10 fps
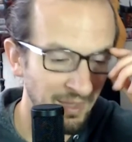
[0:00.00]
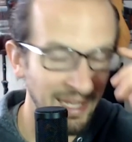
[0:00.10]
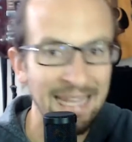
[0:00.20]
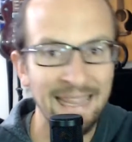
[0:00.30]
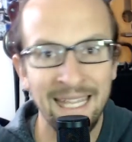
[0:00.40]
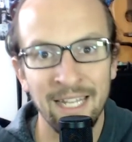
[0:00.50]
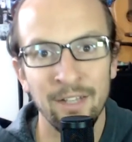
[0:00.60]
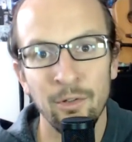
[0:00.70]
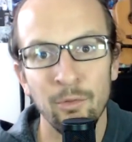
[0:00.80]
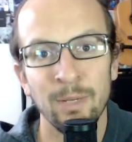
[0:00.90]
And then
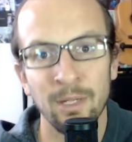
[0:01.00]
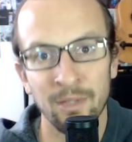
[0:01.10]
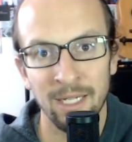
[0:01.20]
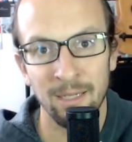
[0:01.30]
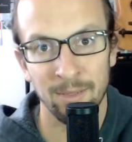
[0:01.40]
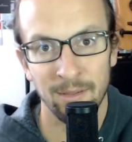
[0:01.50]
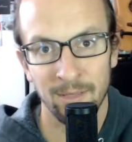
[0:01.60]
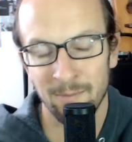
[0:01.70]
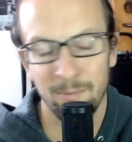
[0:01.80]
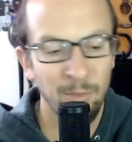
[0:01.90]
you build up,
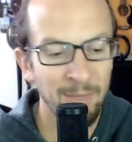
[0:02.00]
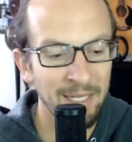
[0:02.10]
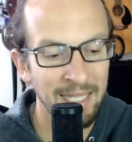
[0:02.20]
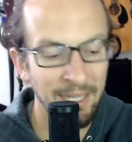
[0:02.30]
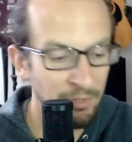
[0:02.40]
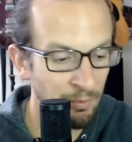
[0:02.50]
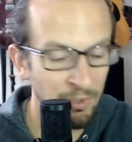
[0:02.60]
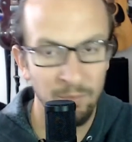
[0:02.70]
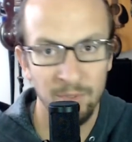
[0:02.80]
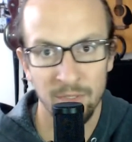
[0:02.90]
because nobody cares where
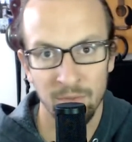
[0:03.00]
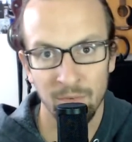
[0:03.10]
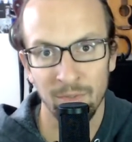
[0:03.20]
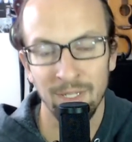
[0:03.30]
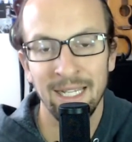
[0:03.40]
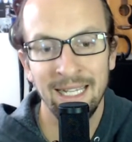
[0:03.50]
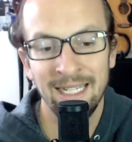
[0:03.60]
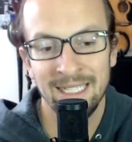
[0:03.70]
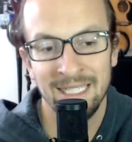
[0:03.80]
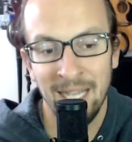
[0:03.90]
you went to school.
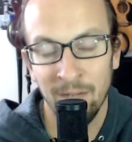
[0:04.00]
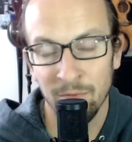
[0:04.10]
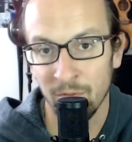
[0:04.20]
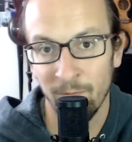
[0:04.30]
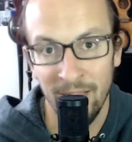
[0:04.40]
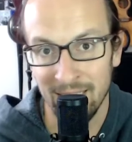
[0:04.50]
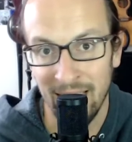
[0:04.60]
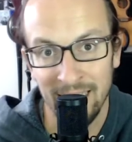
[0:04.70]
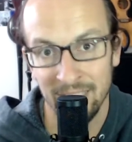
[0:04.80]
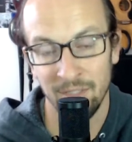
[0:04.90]
It sounds
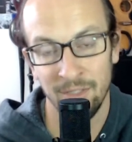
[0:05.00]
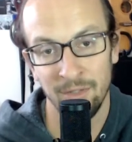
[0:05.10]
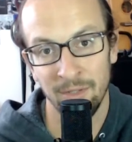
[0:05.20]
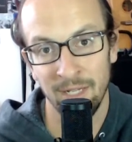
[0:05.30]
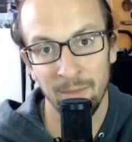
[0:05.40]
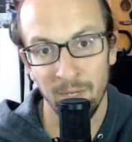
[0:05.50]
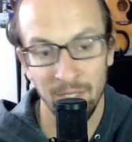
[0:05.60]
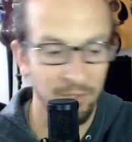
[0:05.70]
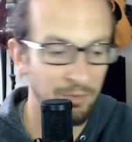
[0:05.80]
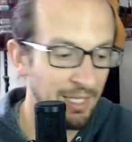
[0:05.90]
fantastic to go to
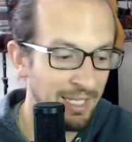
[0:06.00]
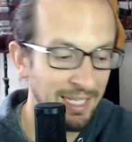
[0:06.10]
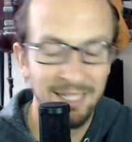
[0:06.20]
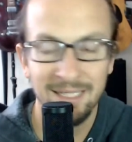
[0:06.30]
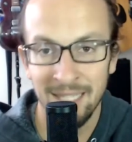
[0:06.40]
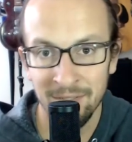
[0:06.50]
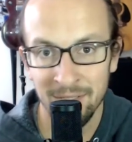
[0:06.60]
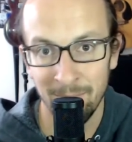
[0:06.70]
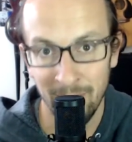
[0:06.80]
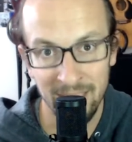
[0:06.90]
NYU. It sounds
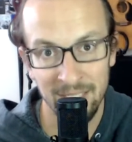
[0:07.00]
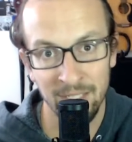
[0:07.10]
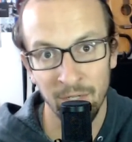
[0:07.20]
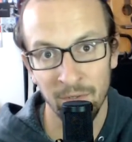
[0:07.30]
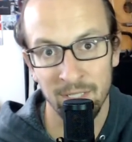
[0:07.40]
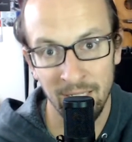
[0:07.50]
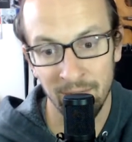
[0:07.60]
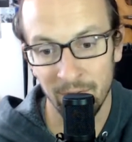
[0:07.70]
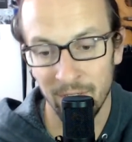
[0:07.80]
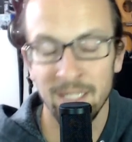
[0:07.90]
amazing to go to
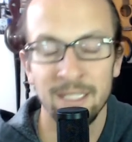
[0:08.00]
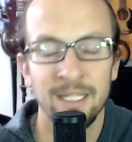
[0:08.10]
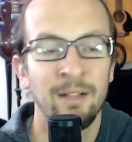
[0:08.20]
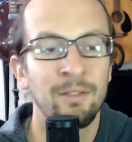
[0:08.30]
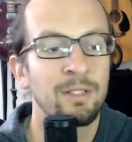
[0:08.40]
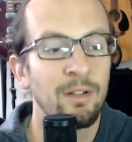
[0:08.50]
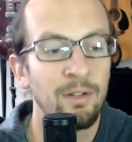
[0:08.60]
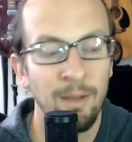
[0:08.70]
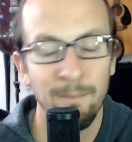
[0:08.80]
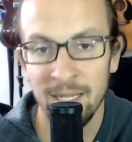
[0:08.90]
Stanford. It sounds
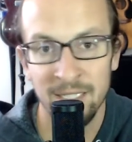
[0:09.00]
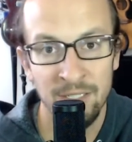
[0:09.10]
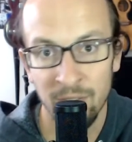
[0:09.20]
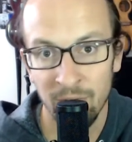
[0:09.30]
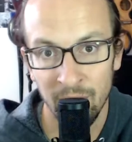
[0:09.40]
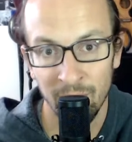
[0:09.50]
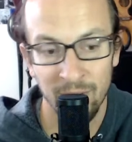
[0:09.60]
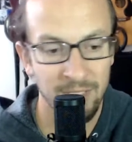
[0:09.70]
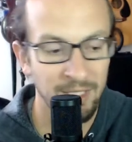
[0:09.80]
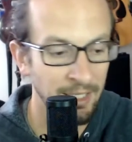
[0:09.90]
amazing to go to
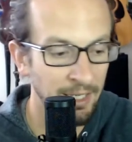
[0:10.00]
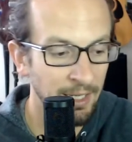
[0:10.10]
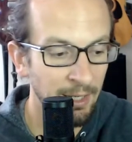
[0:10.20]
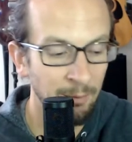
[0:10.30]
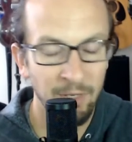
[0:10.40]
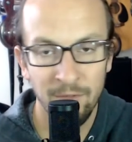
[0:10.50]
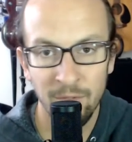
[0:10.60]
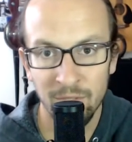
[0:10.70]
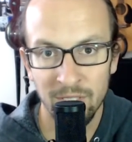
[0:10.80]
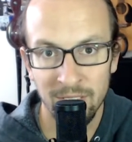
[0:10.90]
USC. But if
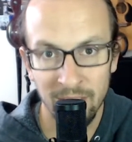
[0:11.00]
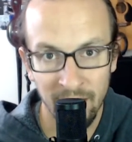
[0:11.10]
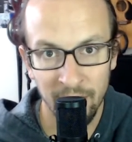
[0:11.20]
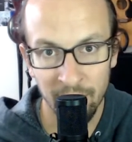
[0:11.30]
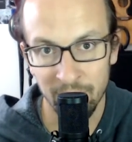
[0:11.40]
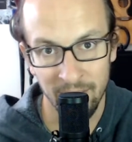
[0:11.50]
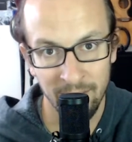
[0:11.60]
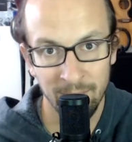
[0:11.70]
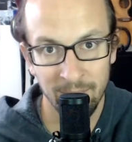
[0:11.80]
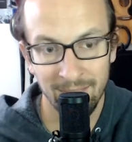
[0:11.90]
you suck at your
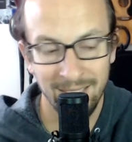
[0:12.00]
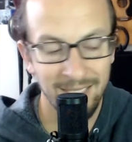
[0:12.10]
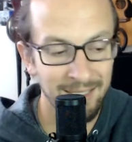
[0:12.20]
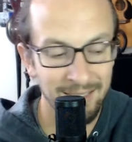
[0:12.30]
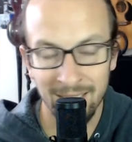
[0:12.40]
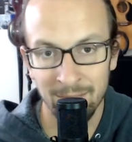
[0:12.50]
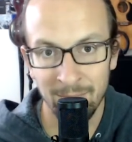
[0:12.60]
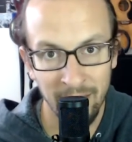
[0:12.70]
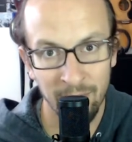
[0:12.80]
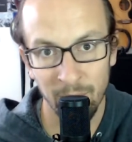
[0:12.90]
job, it doesn't
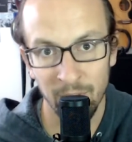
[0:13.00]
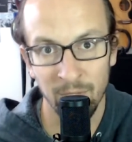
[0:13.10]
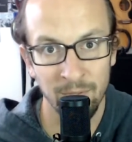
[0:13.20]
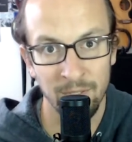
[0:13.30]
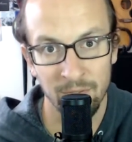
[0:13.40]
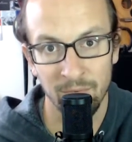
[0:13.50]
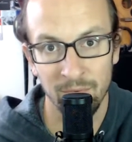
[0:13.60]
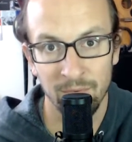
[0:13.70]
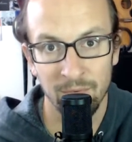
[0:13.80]
matter where you went to school.